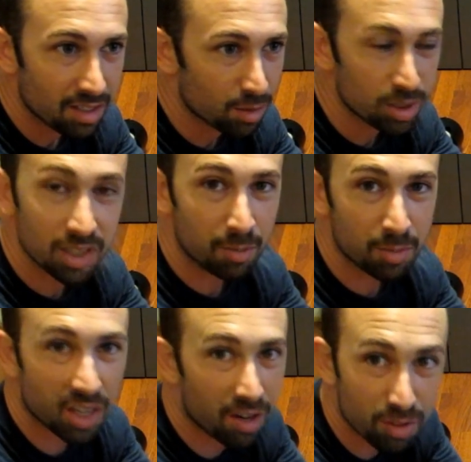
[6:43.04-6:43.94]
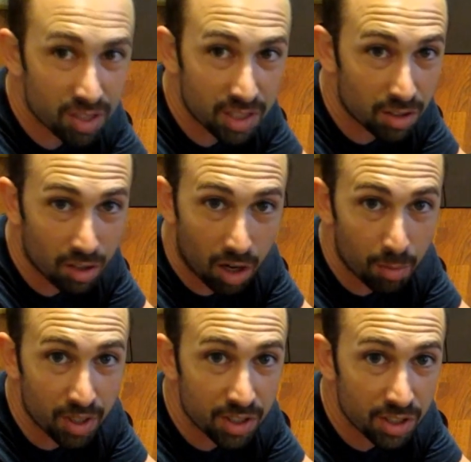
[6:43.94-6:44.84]
I'm sorry, those things are
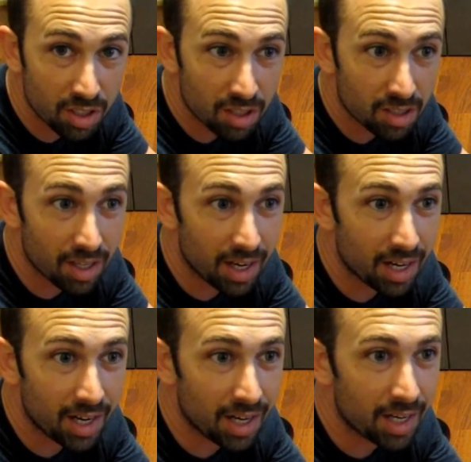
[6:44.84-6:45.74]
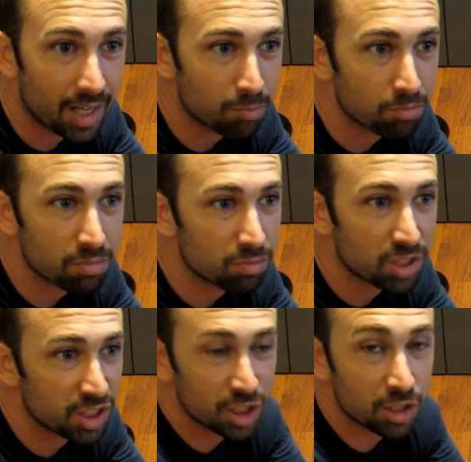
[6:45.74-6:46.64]
garbage. They
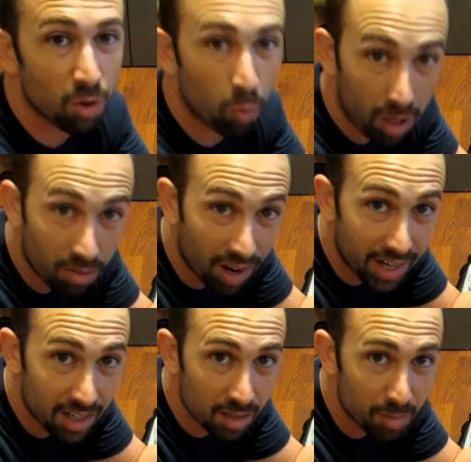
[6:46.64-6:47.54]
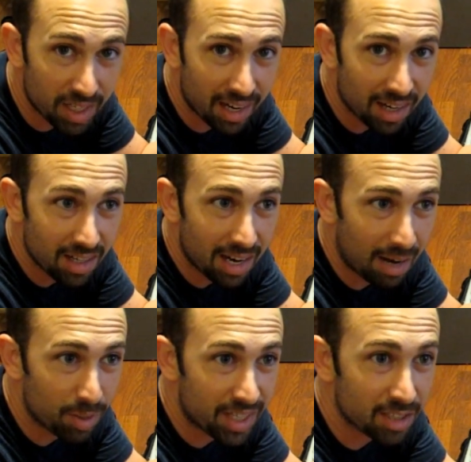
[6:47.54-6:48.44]
just don't work right. I mean, I
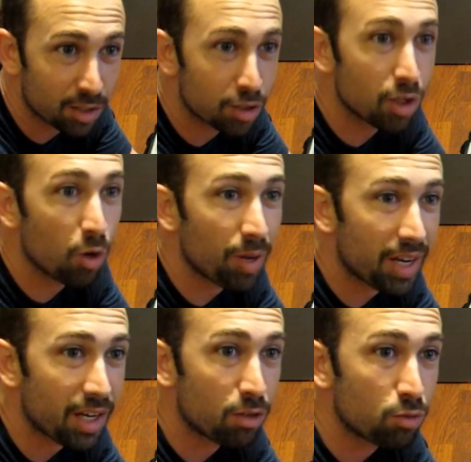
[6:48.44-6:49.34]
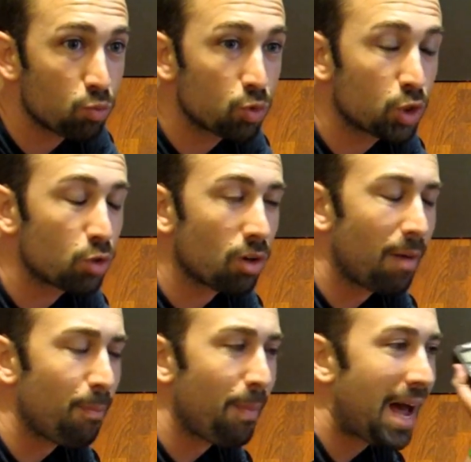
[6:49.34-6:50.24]
would get so many
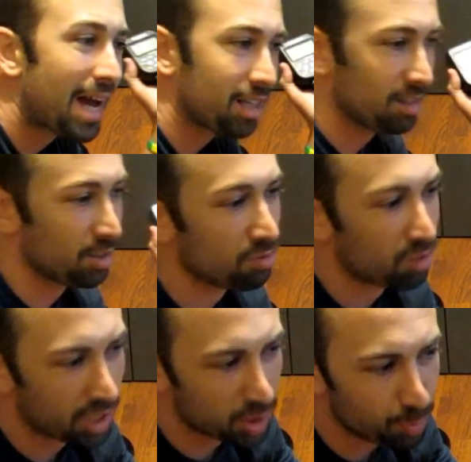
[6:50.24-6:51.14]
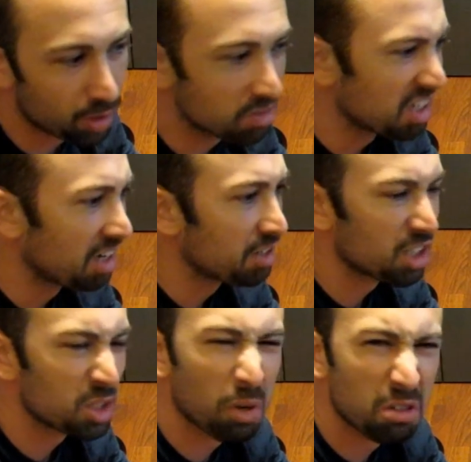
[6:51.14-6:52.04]
dramatically overexposed and
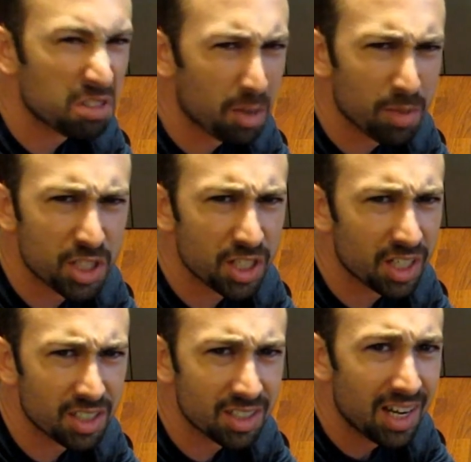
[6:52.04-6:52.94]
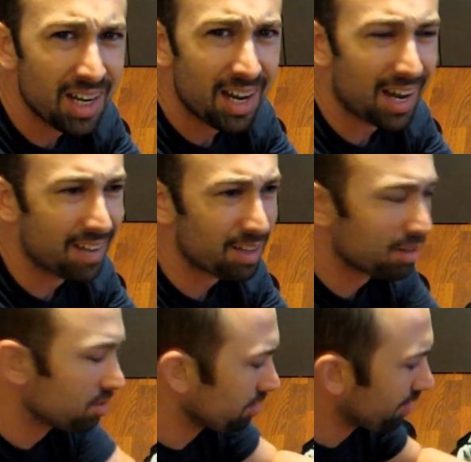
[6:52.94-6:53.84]
underexposed images, and
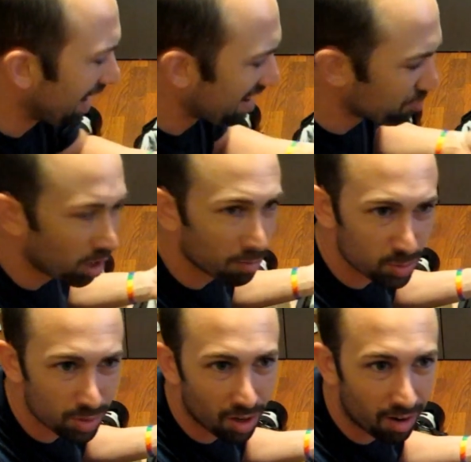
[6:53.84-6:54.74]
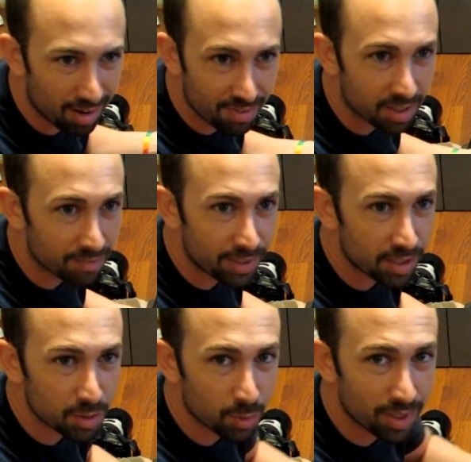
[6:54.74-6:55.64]
then they have problems with RF
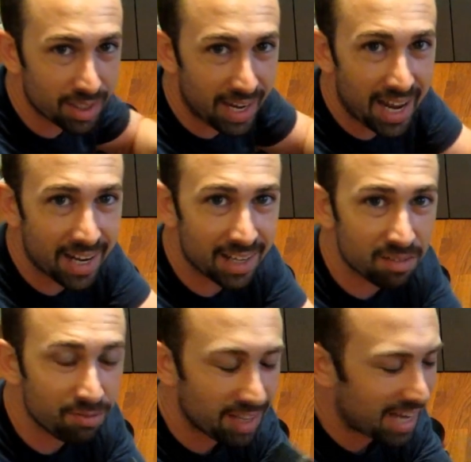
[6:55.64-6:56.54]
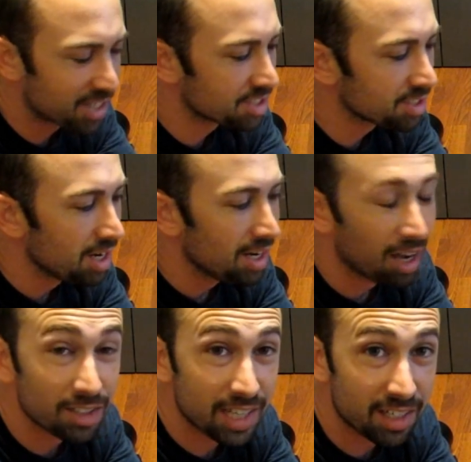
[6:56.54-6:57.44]
interference with the Canon flashes.
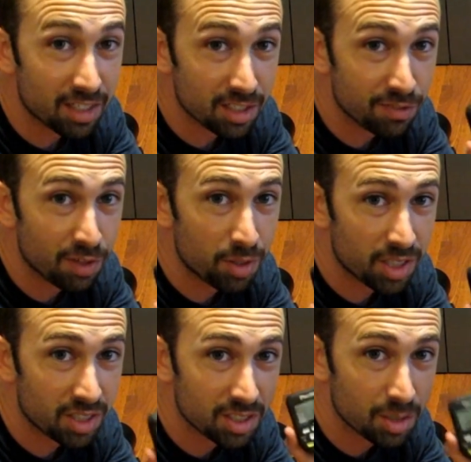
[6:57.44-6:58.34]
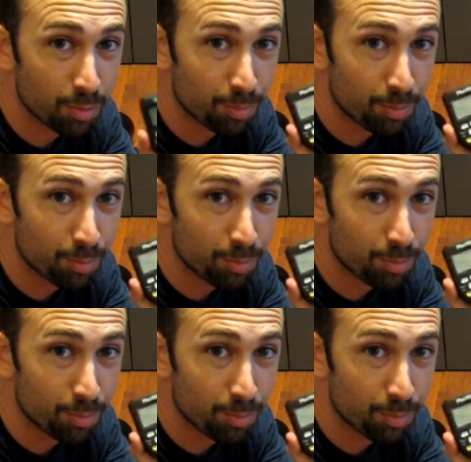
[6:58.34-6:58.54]
I'll tell you, this Photix is the